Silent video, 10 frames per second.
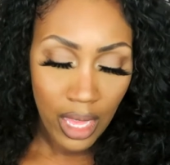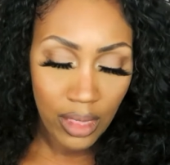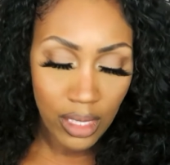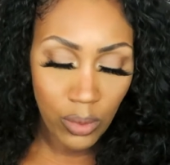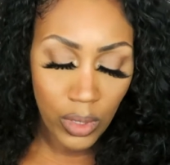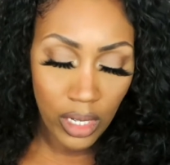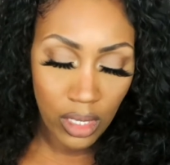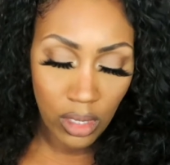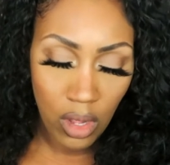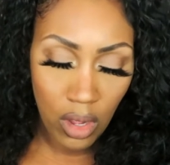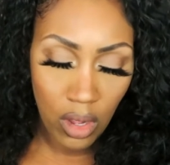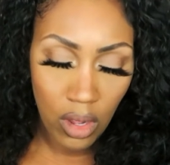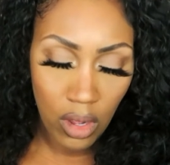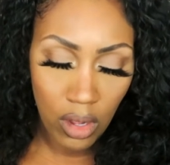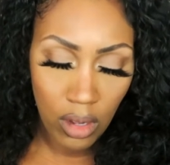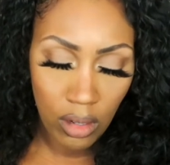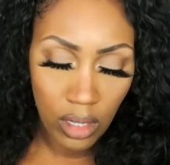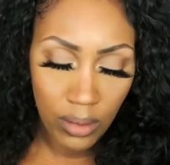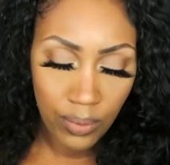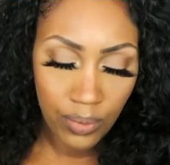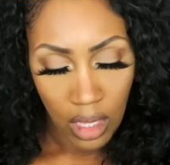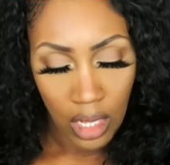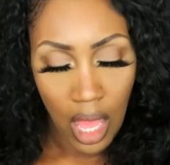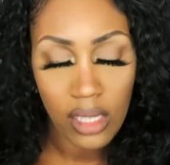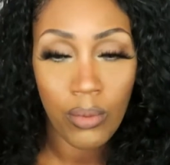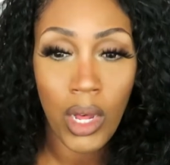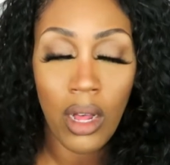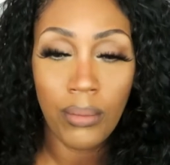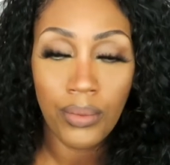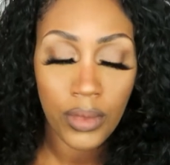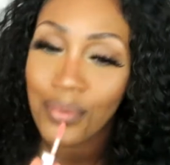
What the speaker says: This one is called Gloss Balm.